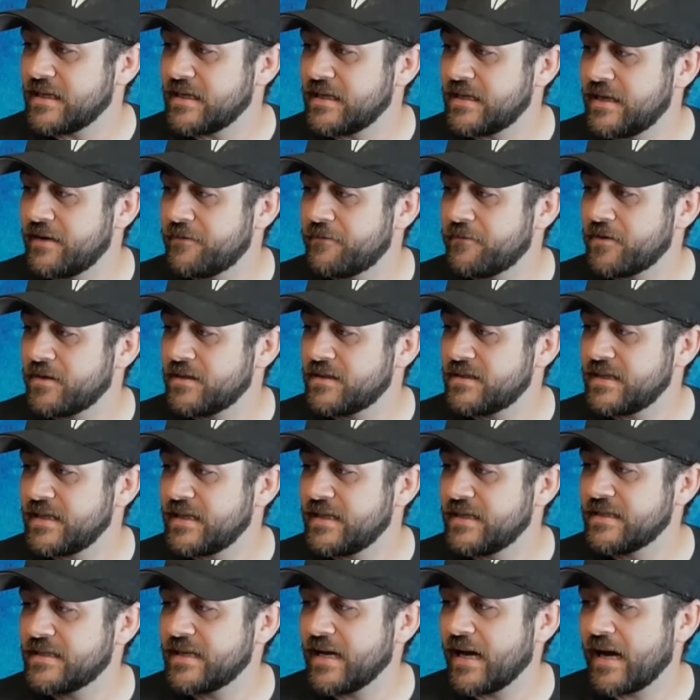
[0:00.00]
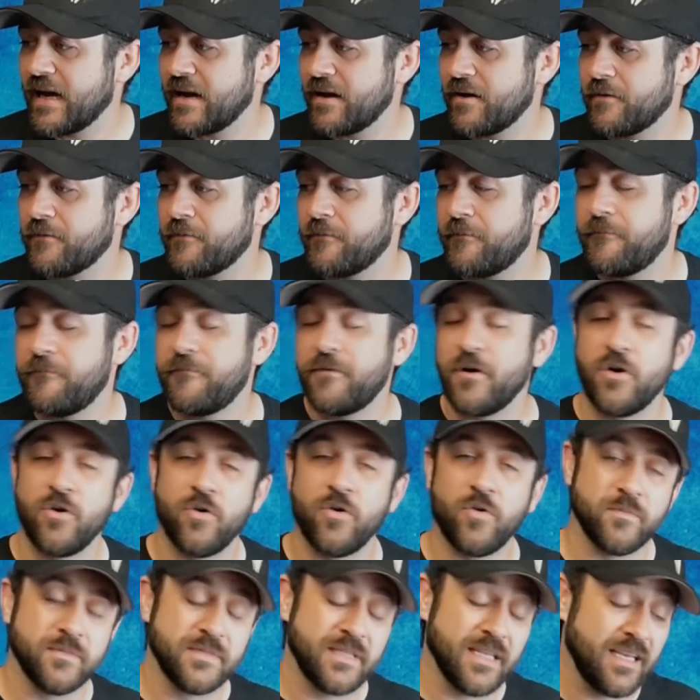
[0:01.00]
the difference in tire
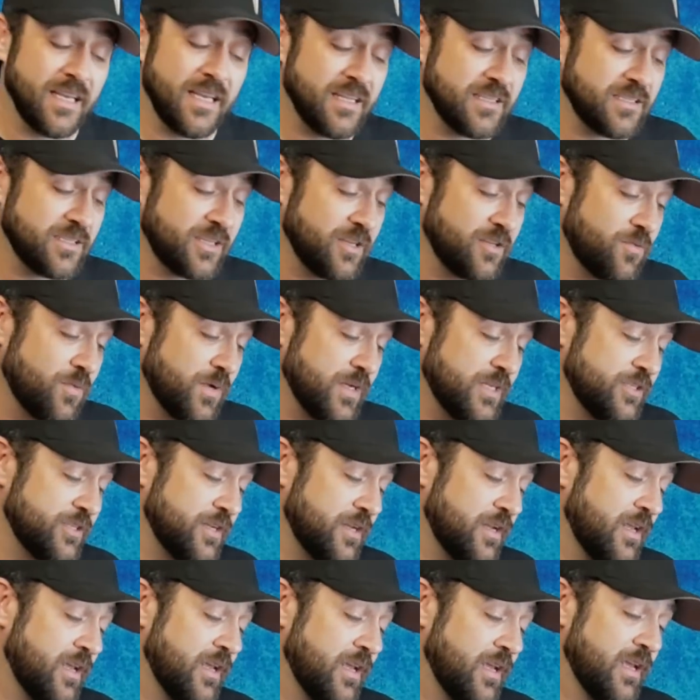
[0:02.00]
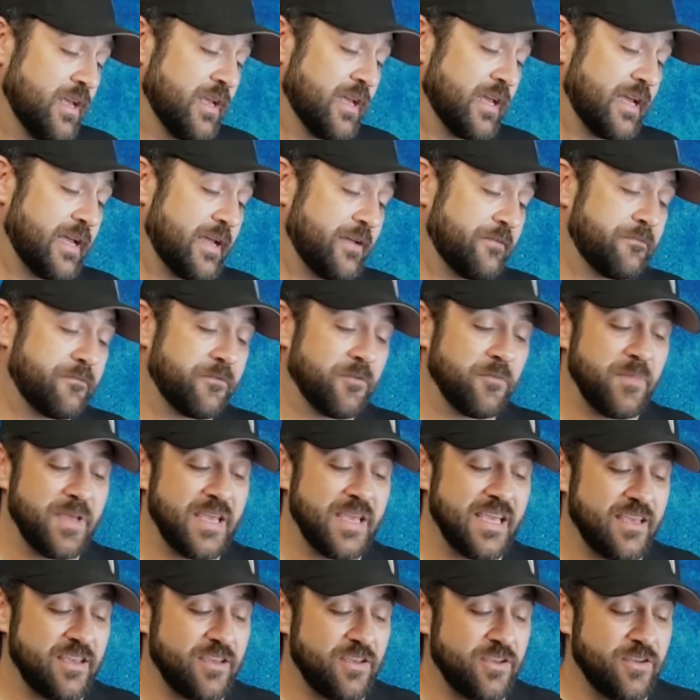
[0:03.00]
foams? That's a good question. For
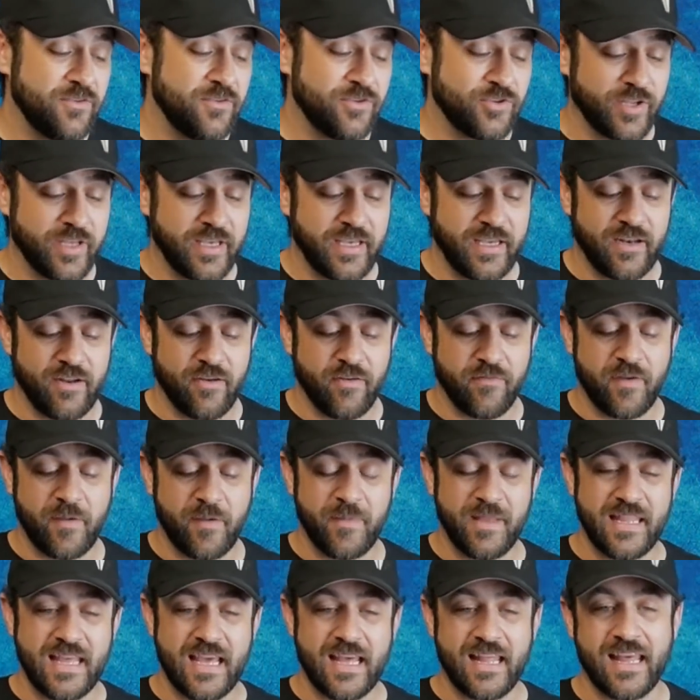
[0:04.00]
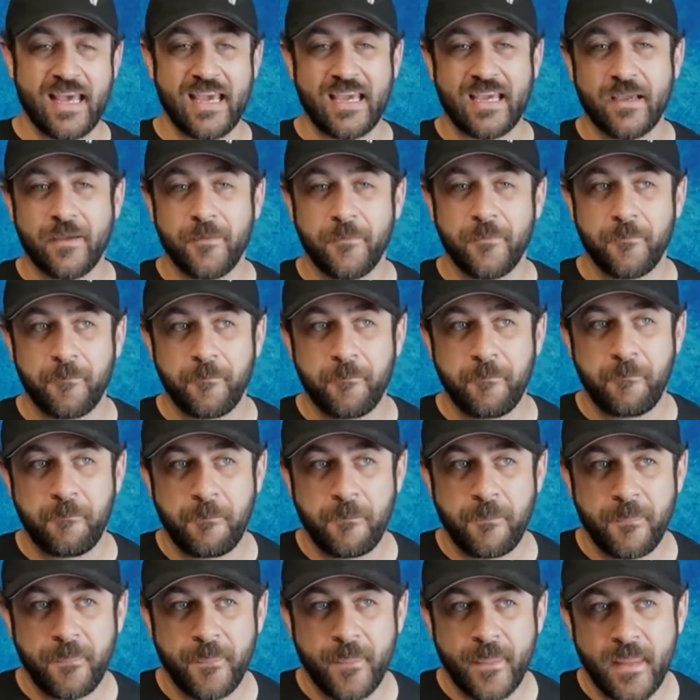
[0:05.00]
me, usually, if I'm in that like
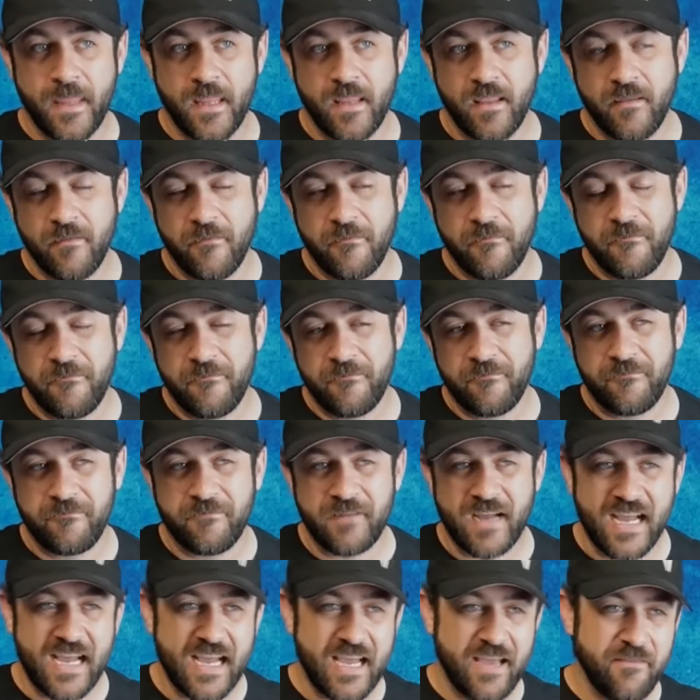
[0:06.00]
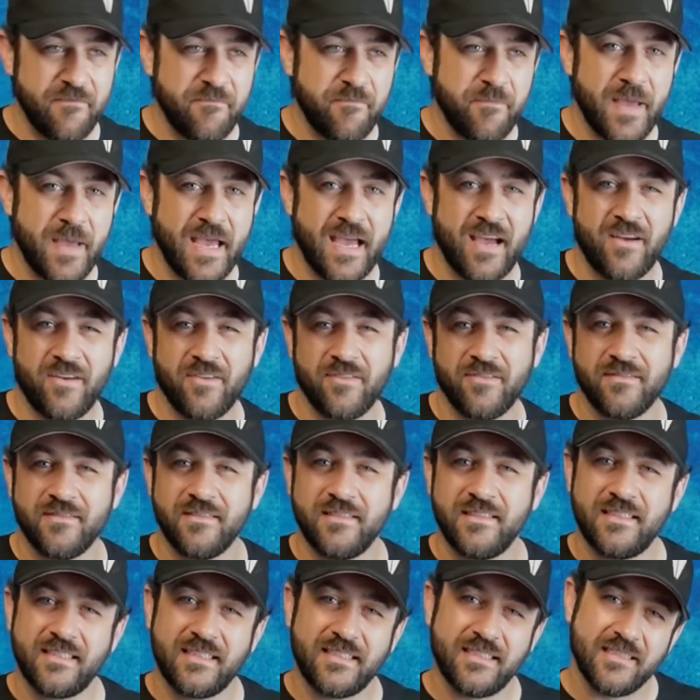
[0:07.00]
5
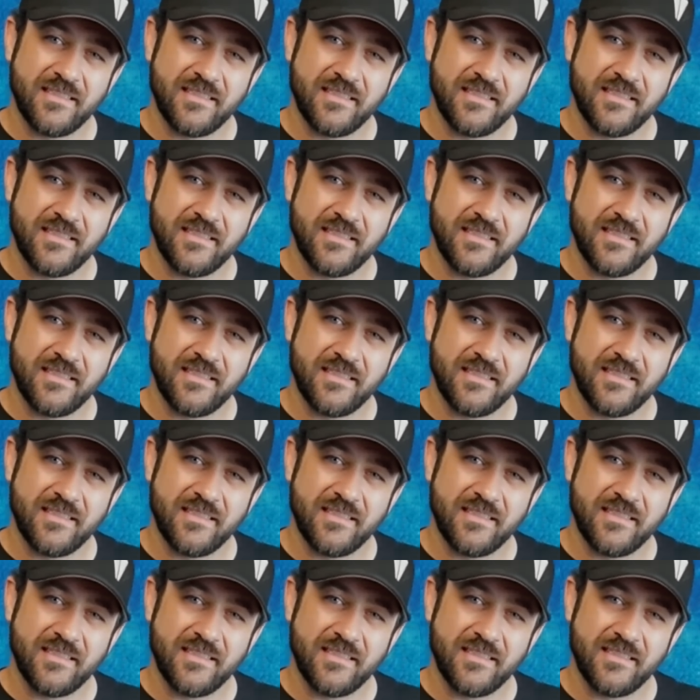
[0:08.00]
pound